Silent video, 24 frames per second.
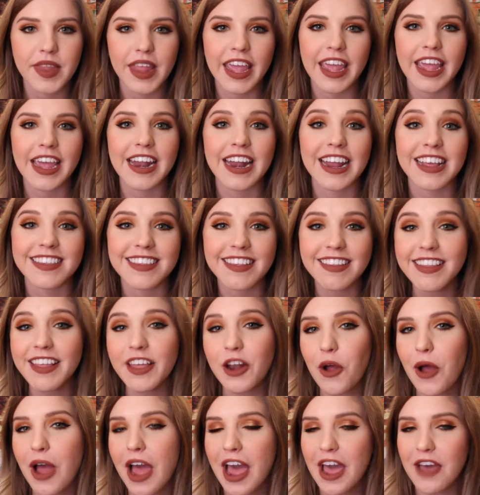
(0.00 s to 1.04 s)
And since I
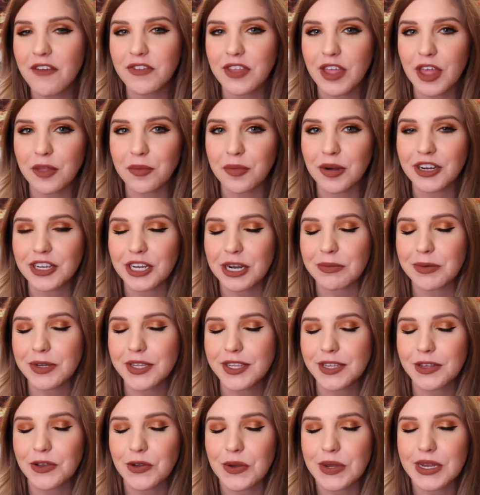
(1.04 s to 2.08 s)
don't have the other brush, I'm
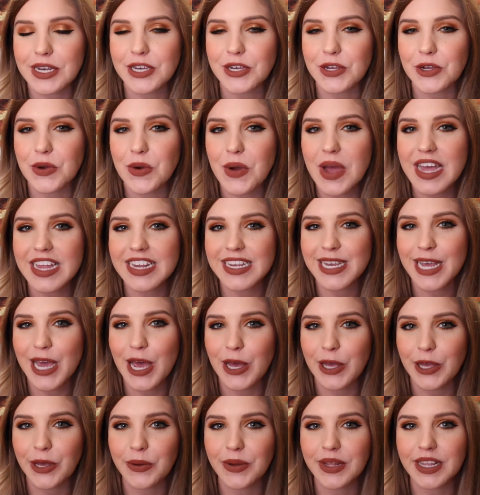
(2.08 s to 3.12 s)
just going to
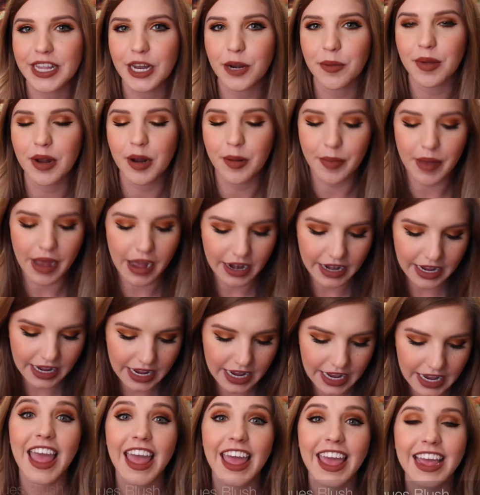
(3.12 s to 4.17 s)
tell you a little bit about
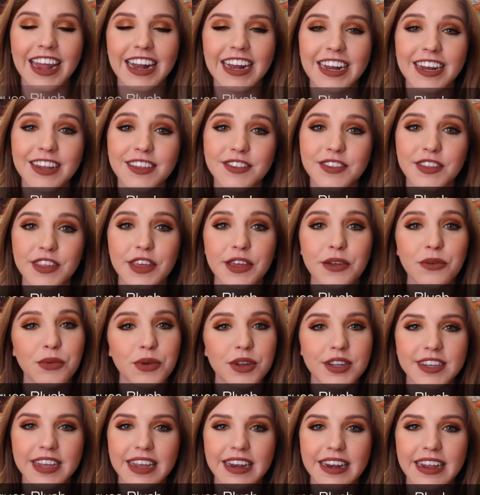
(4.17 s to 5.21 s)
it. And it is the
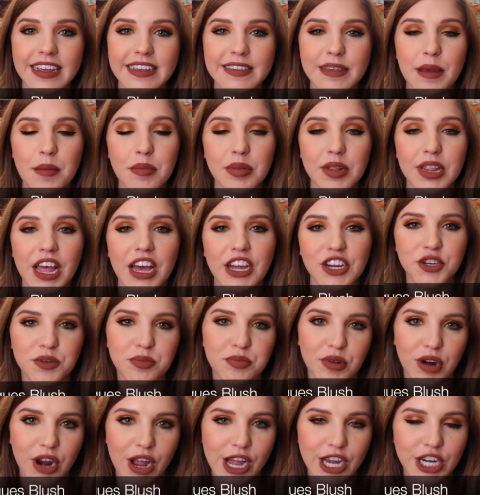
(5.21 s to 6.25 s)
Real Techniques blush
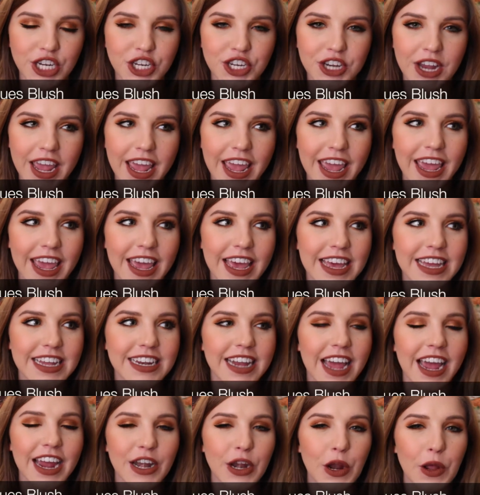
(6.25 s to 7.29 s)
brush.
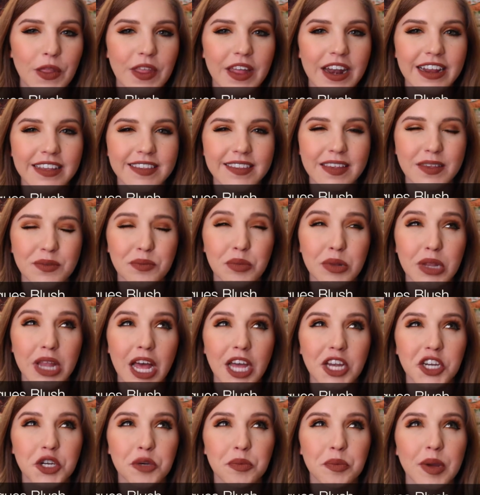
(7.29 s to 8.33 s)
And I know that it says
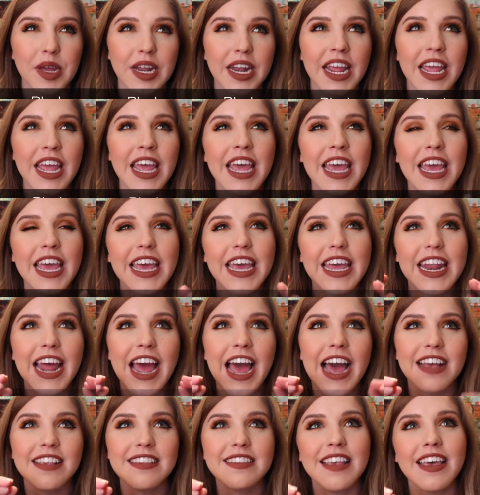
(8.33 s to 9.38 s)
blush, but it
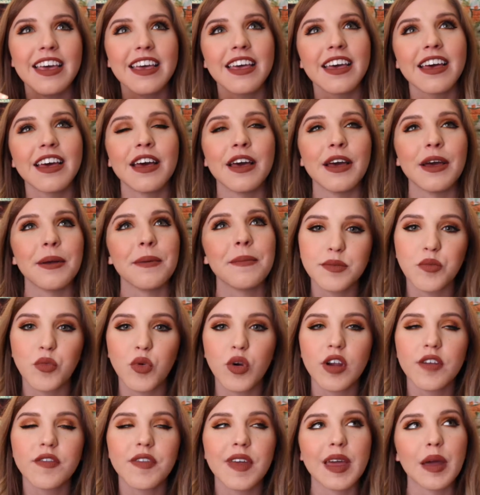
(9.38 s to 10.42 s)
has like it's
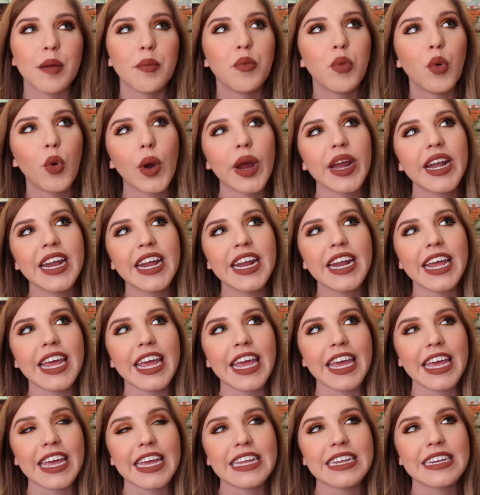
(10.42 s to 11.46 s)
more of like a pointed
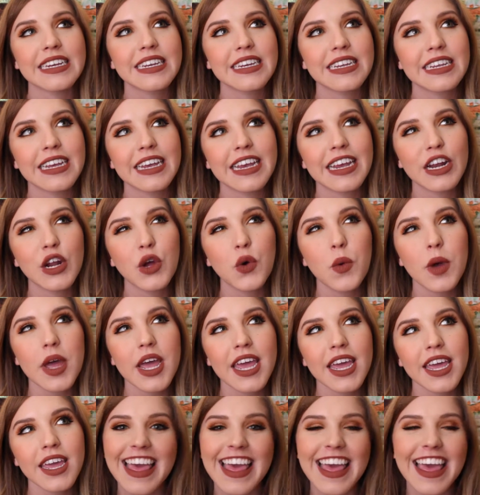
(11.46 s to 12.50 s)
end in a
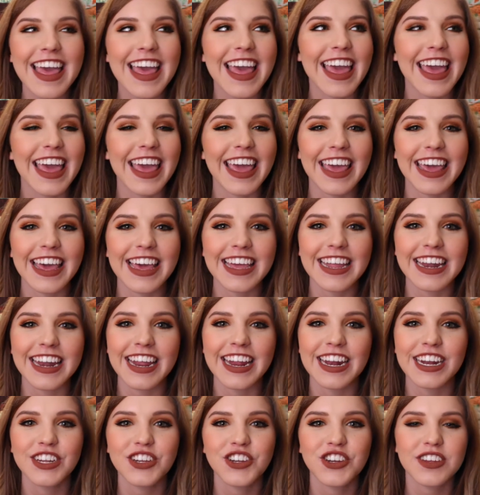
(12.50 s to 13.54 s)
way. And
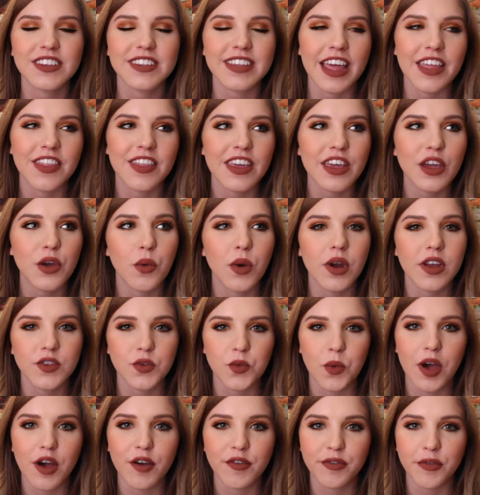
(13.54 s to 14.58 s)
it is just, I think it works
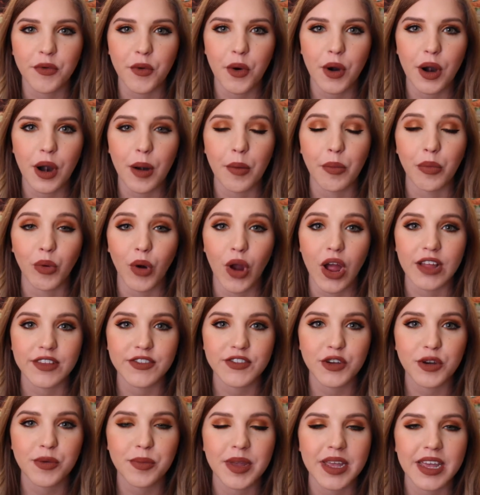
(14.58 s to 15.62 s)
well for
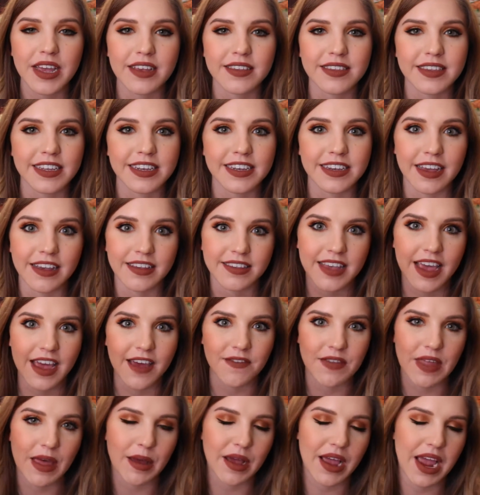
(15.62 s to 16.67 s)
bronzer because it does
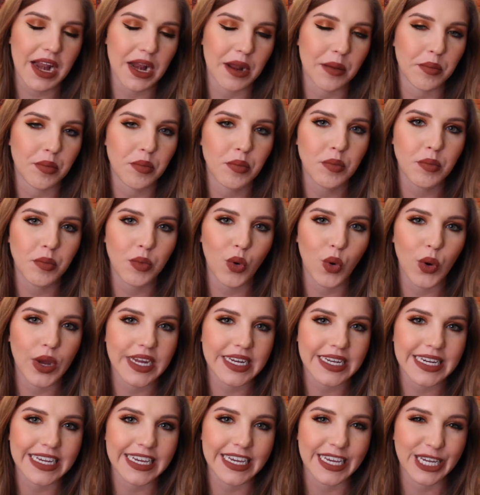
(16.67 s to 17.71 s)
have that kind of
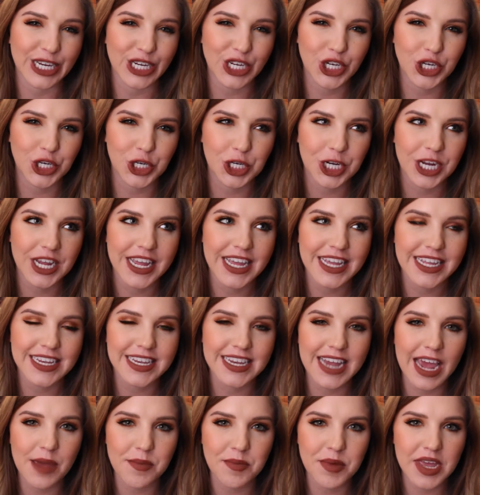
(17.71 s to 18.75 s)
point-ish
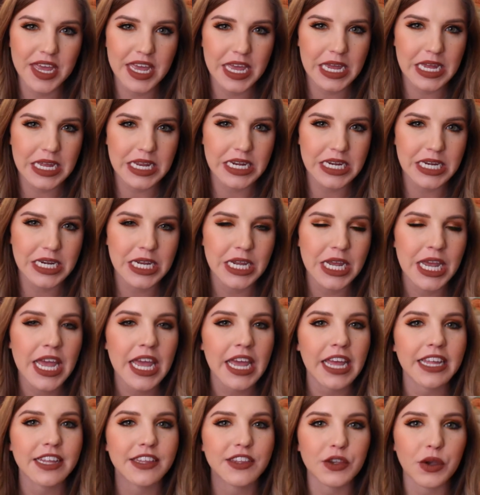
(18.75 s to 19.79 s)
type of end.
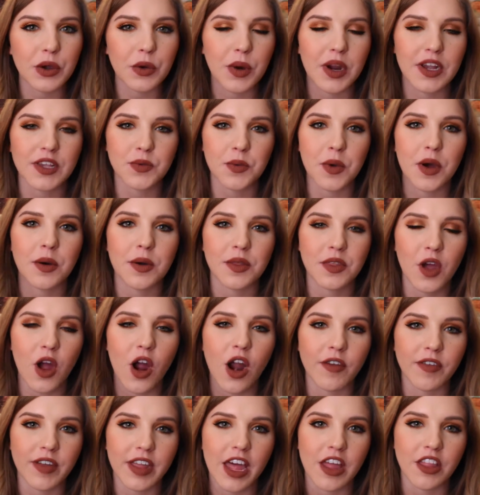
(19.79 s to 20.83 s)
And so it works well with
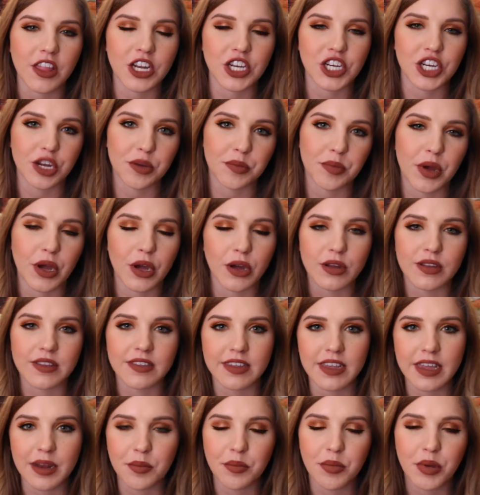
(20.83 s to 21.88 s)
carving out the cheekbones
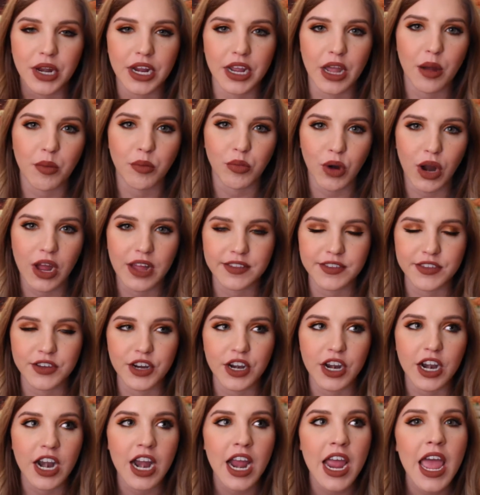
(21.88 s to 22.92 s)
and putting on
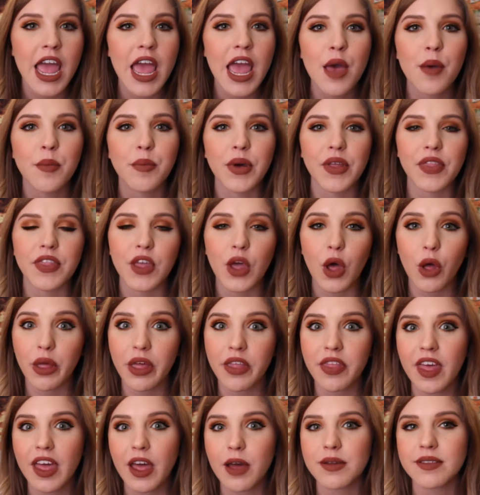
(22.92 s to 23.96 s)
bronzer. But the only
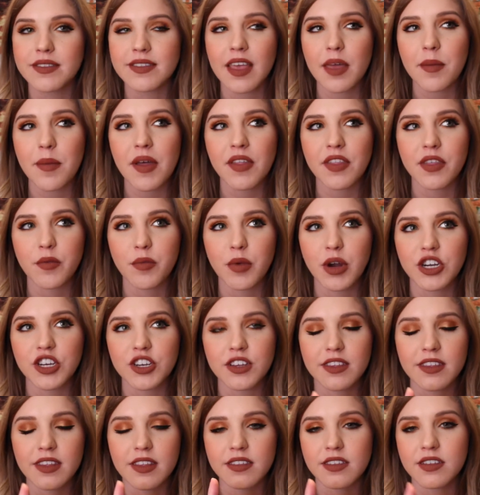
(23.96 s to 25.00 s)
thing I would say about that brush
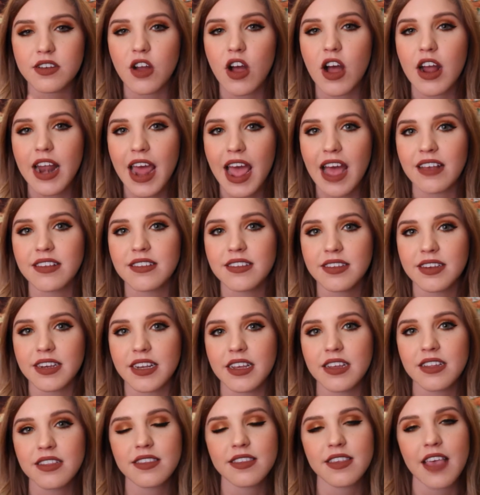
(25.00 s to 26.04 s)
is it's not as
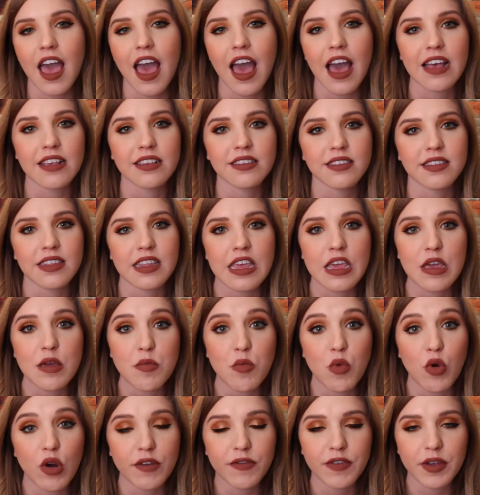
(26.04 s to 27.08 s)
dense as the
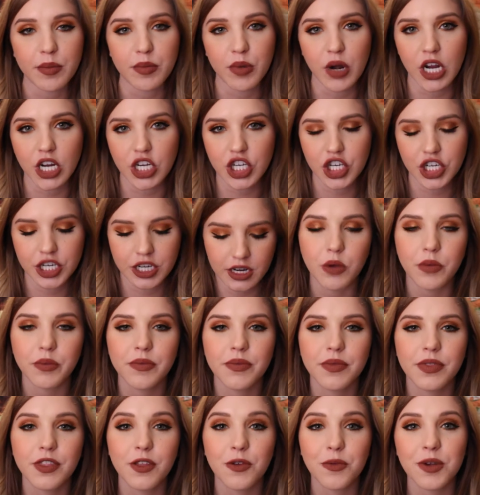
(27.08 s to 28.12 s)
Morphe brush.
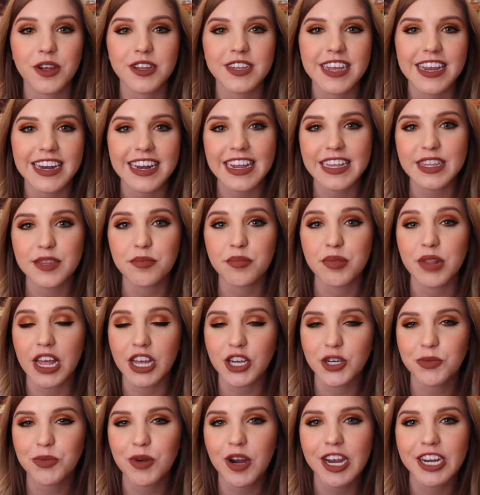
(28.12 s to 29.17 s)
The Real Techniques
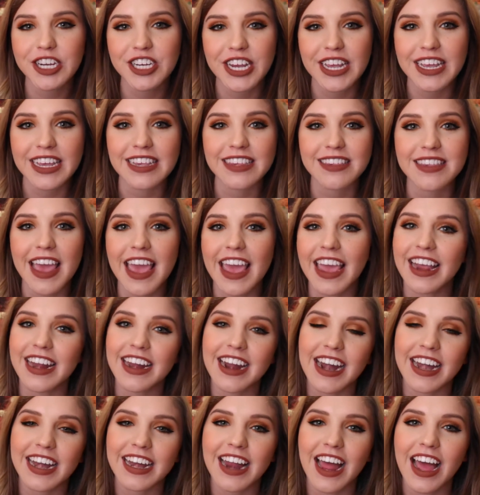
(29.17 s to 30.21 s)
blush brush is
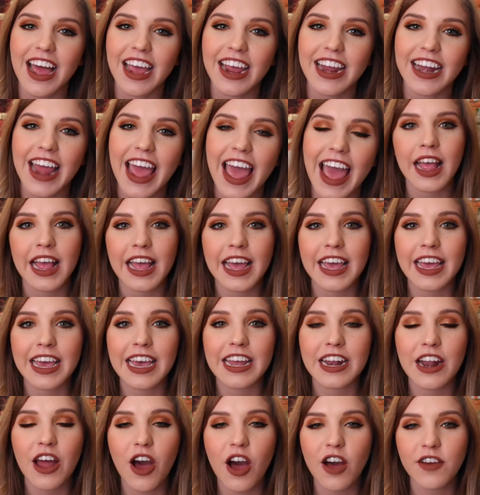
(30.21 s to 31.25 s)
$8.99,
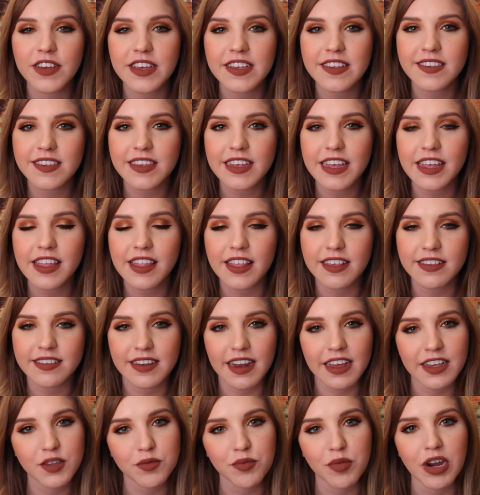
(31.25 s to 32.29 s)
and obviously this
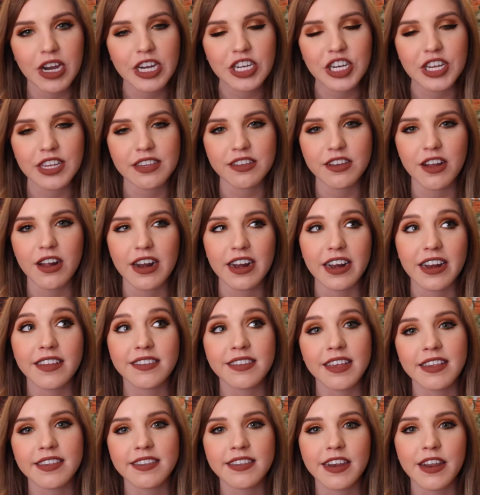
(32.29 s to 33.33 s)
next brush is not a
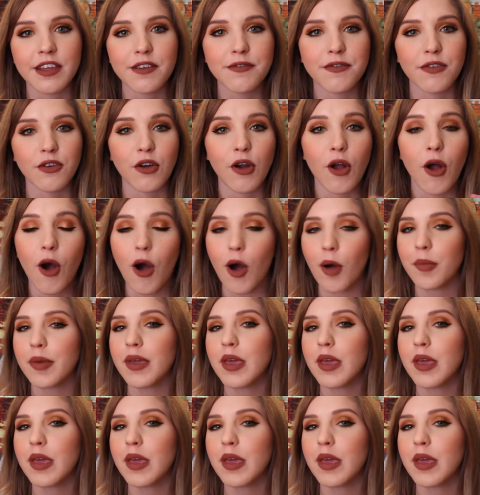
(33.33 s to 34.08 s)
necessity for all